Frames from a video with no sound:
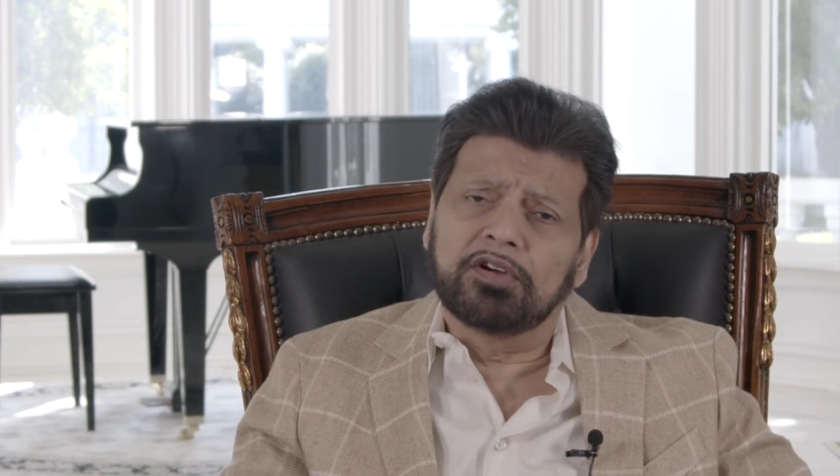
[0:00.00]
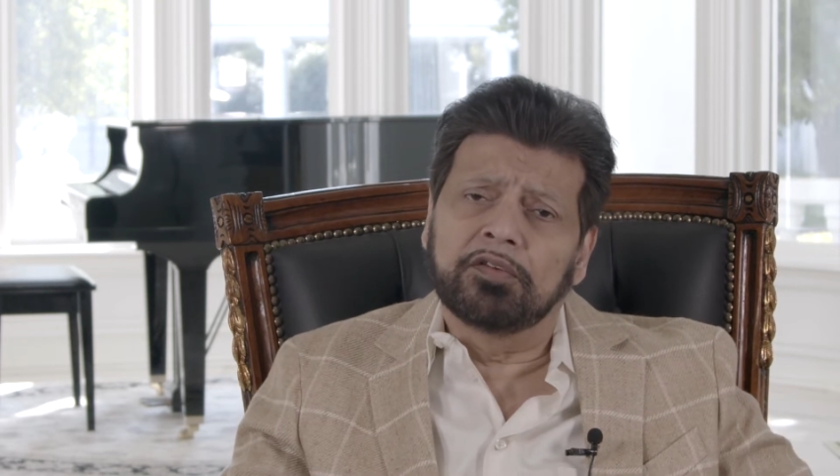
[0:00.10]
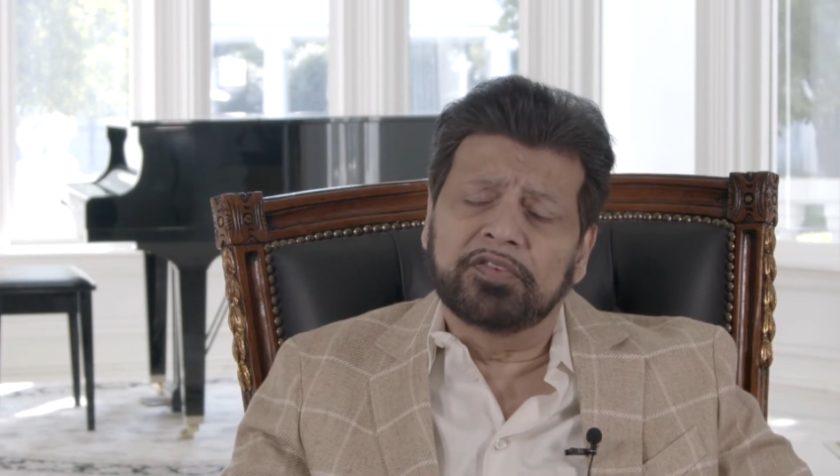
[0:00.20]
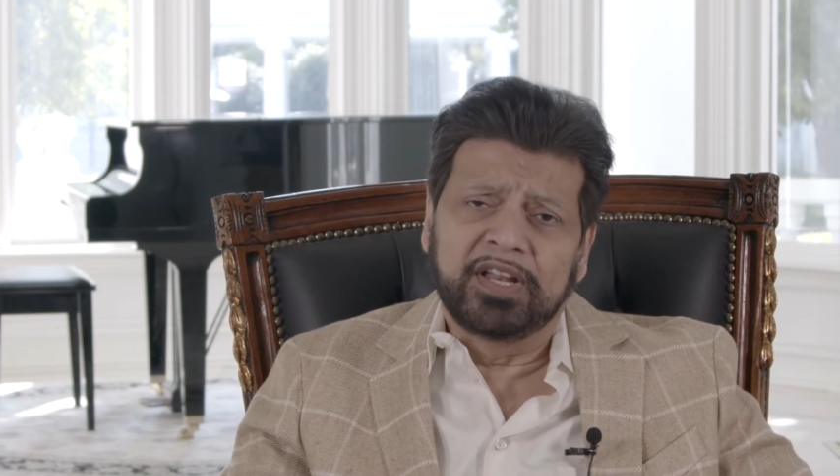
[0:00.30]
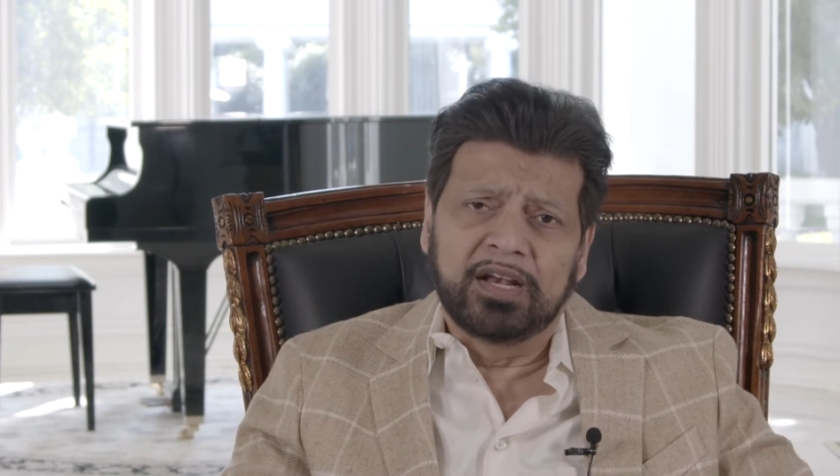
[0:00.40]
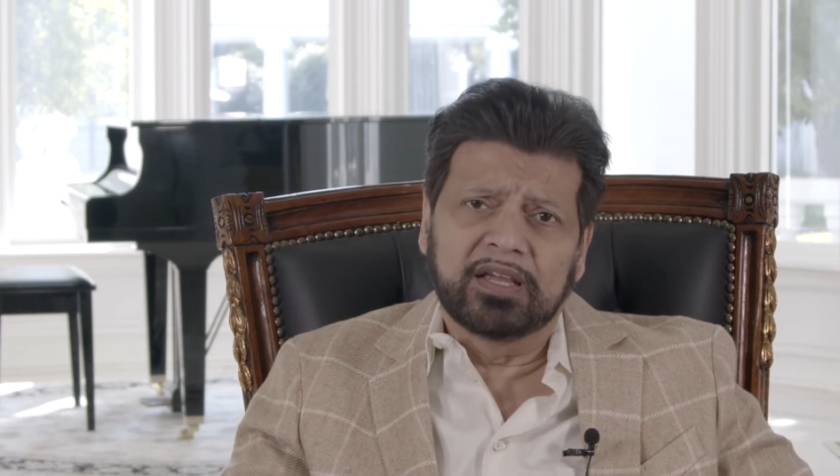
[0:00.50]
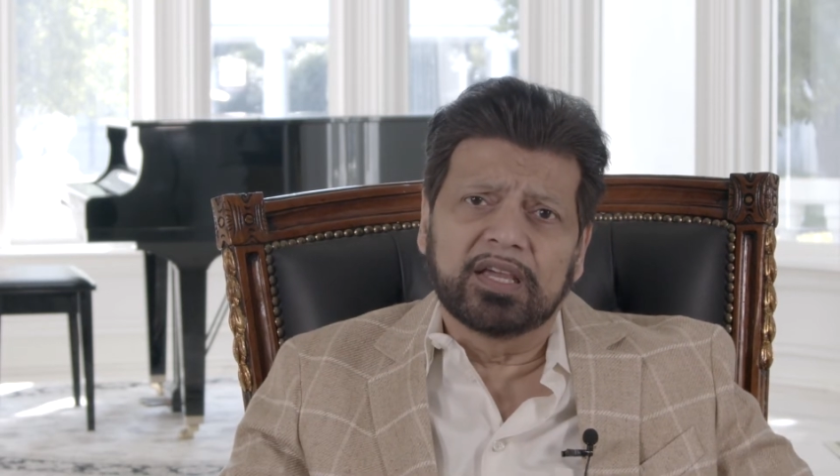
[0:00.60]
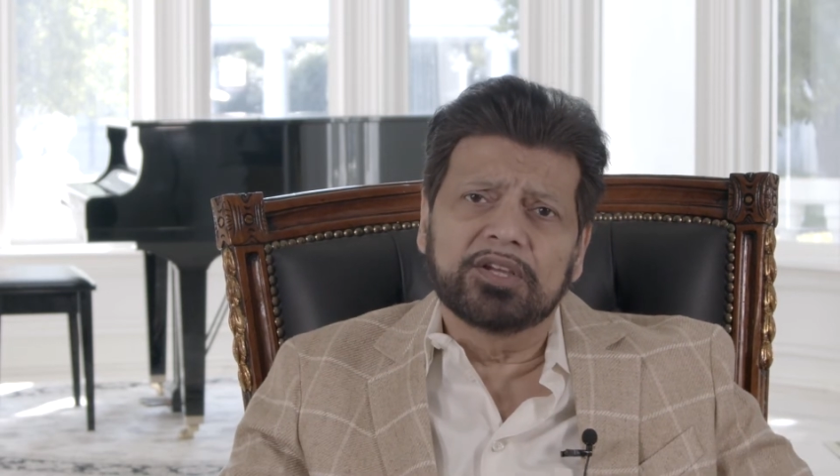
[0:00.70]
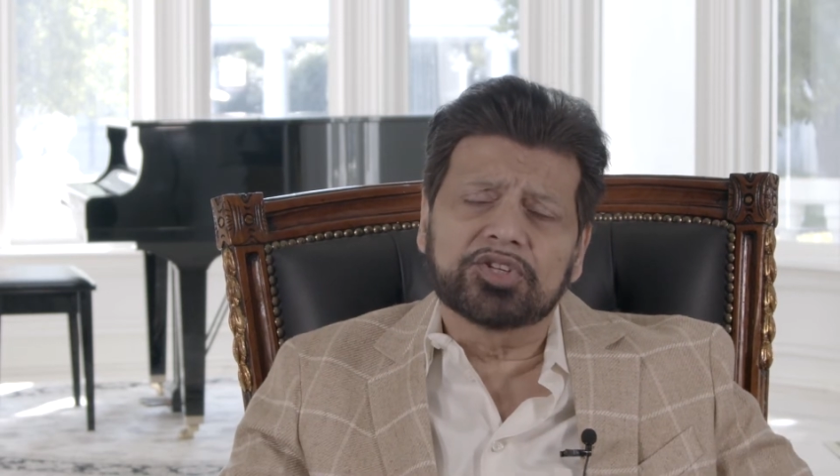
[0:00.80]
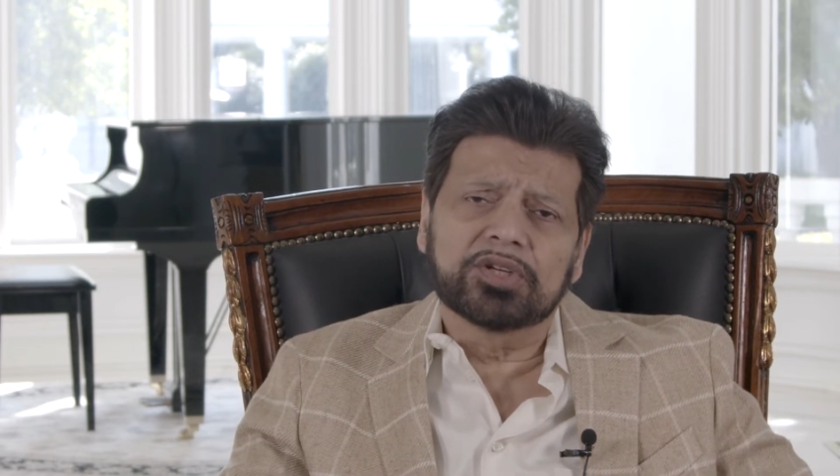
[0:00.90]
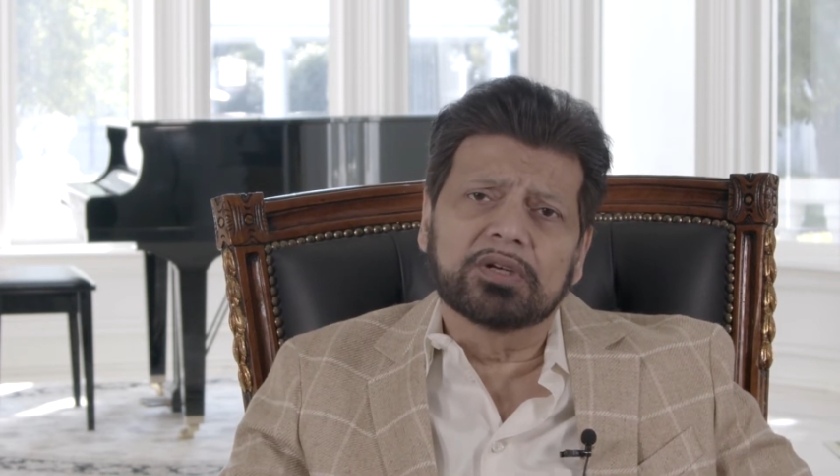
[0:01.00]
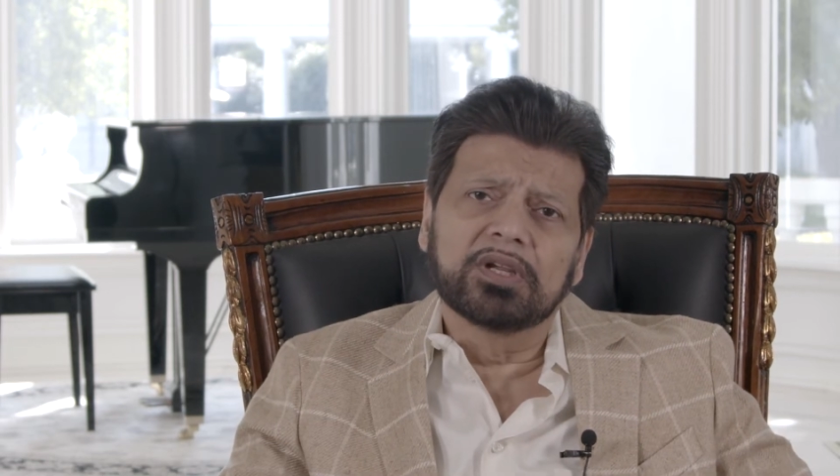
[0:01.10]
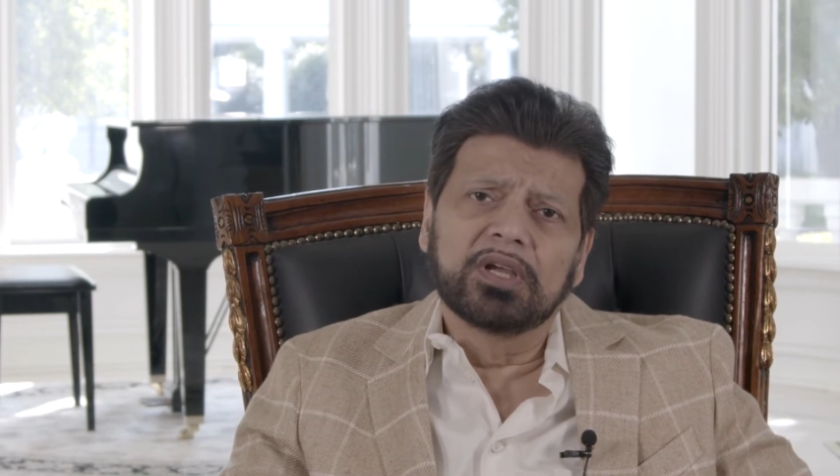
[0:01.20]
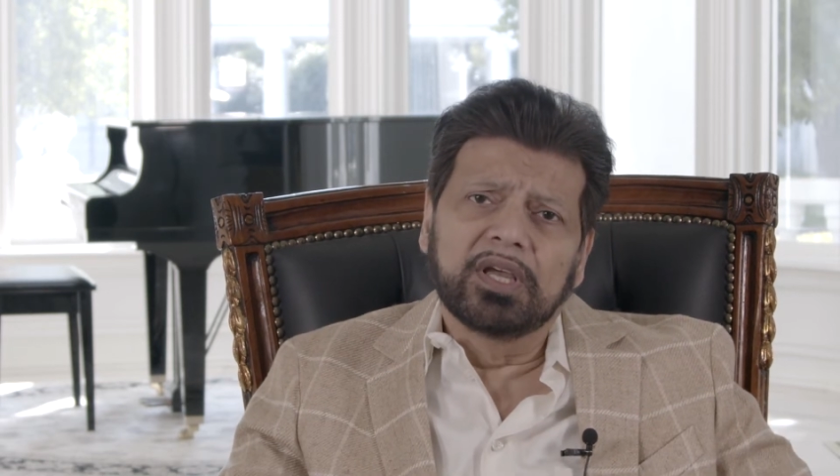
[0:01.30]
of delegation